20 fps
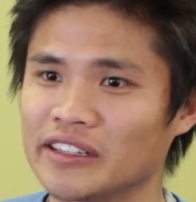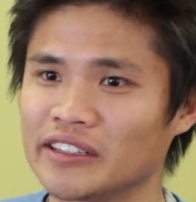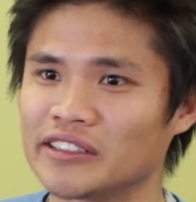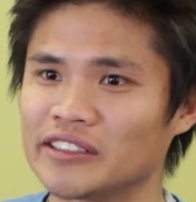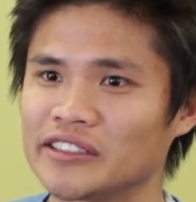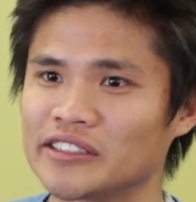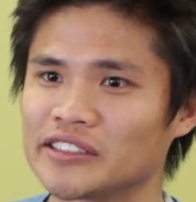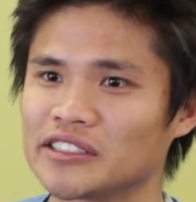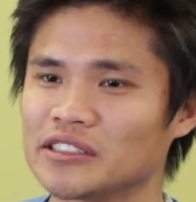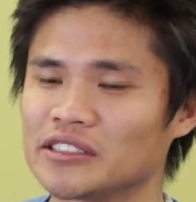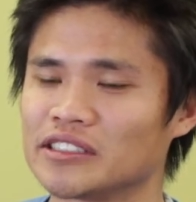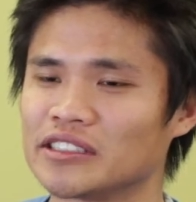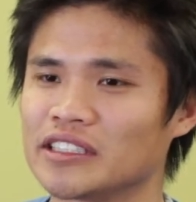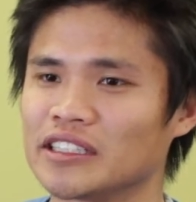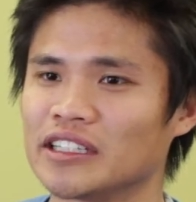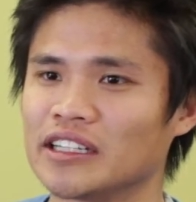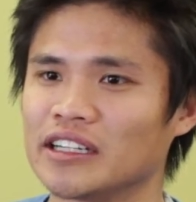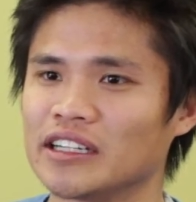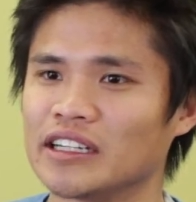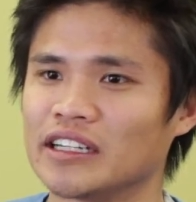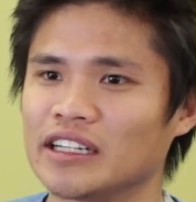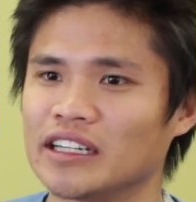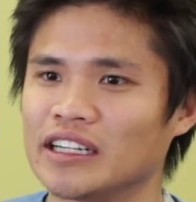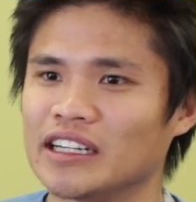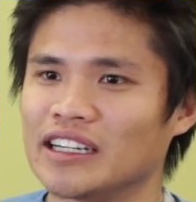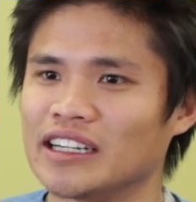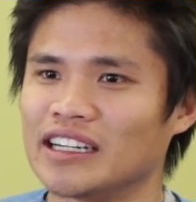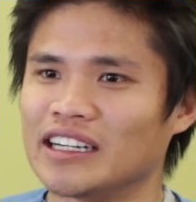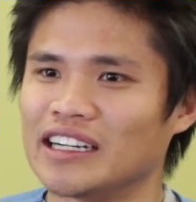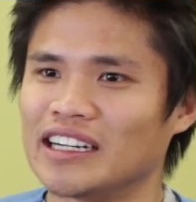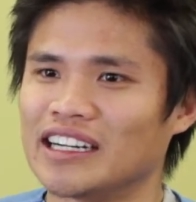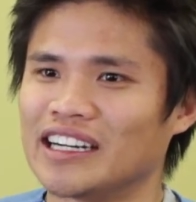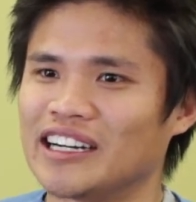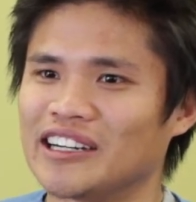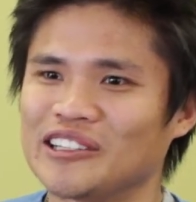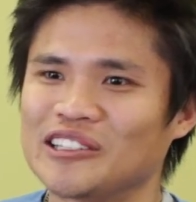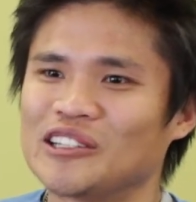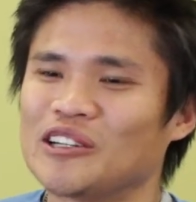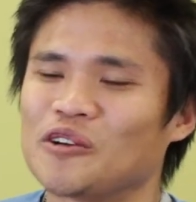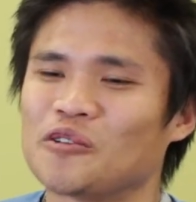English.
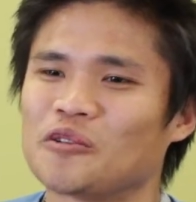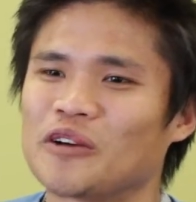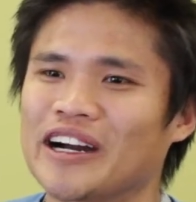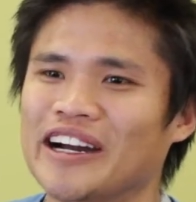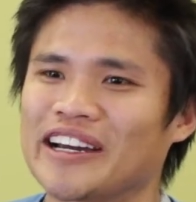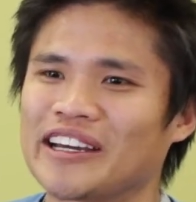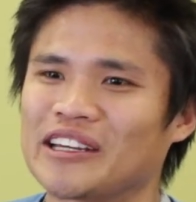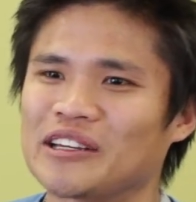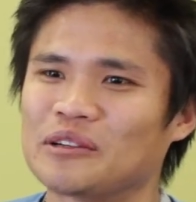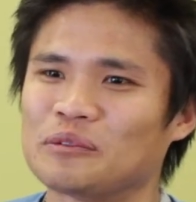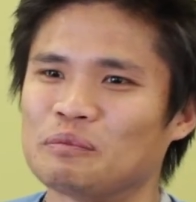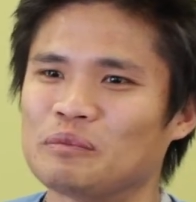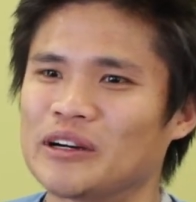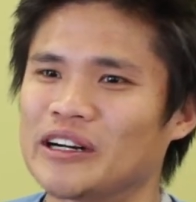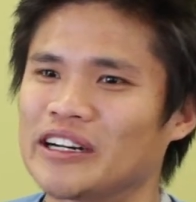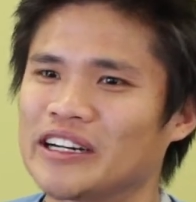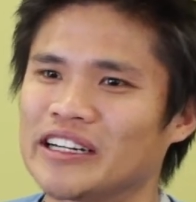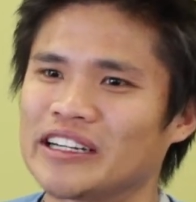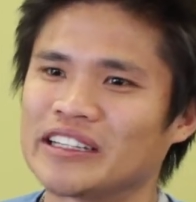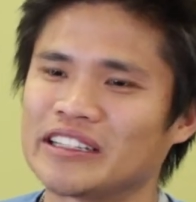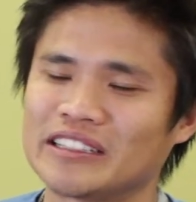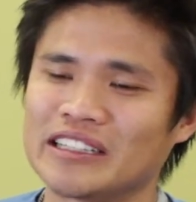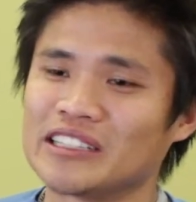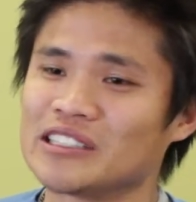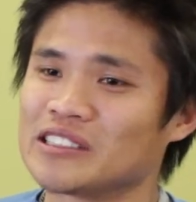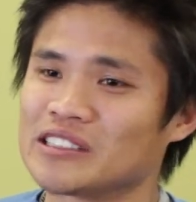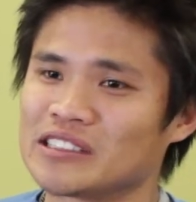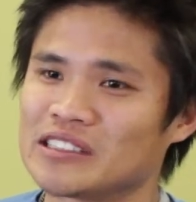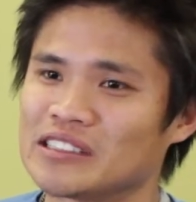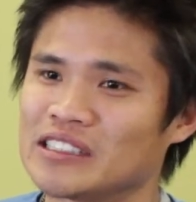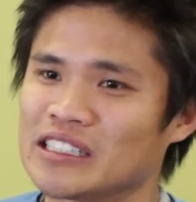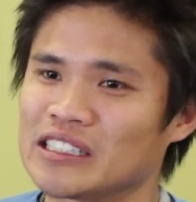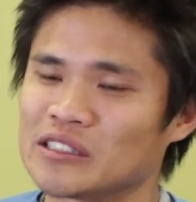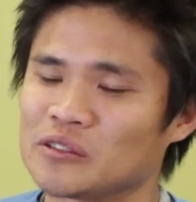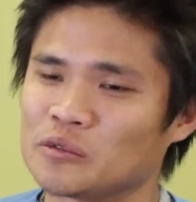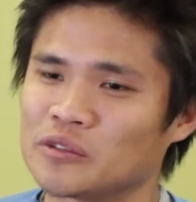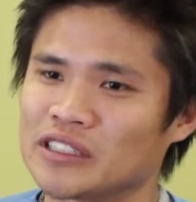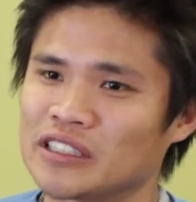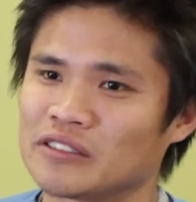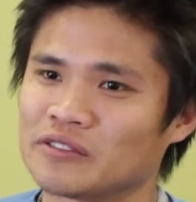I don't know why, but that's
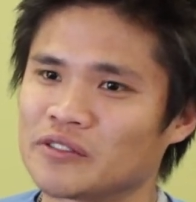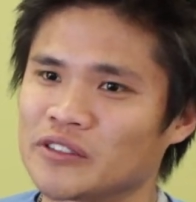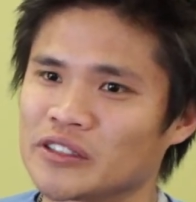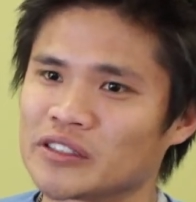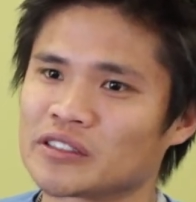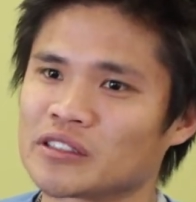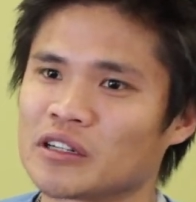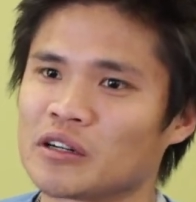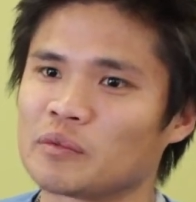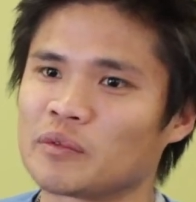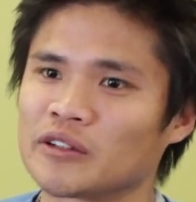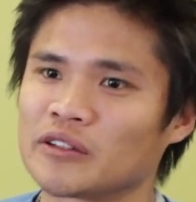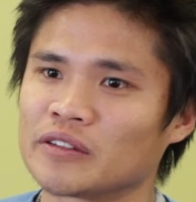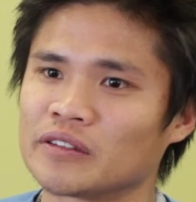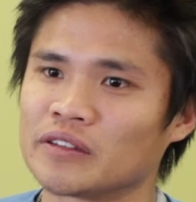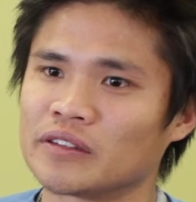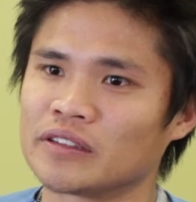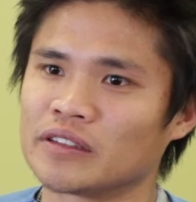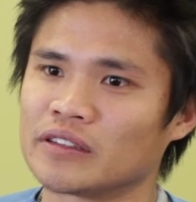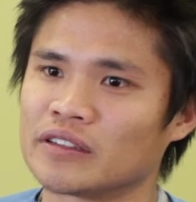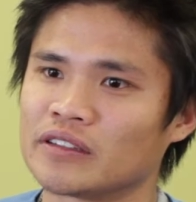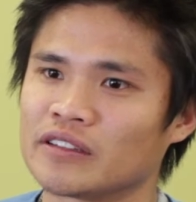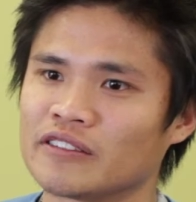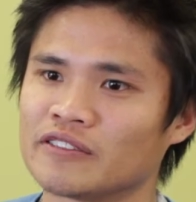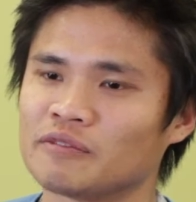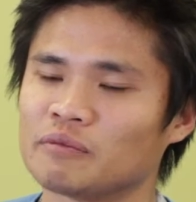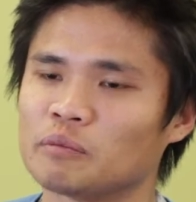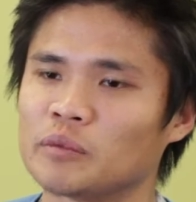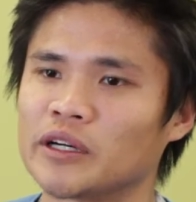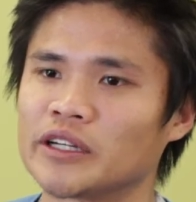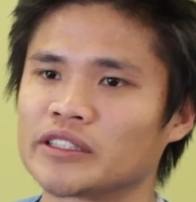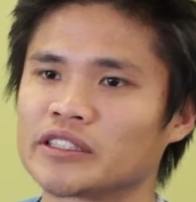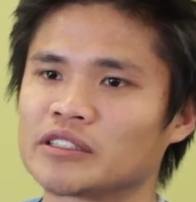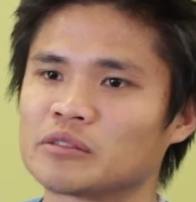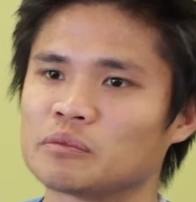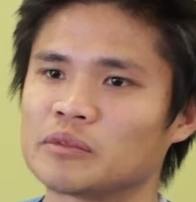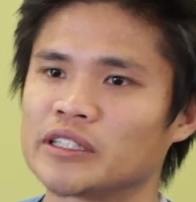just with the first couple of months.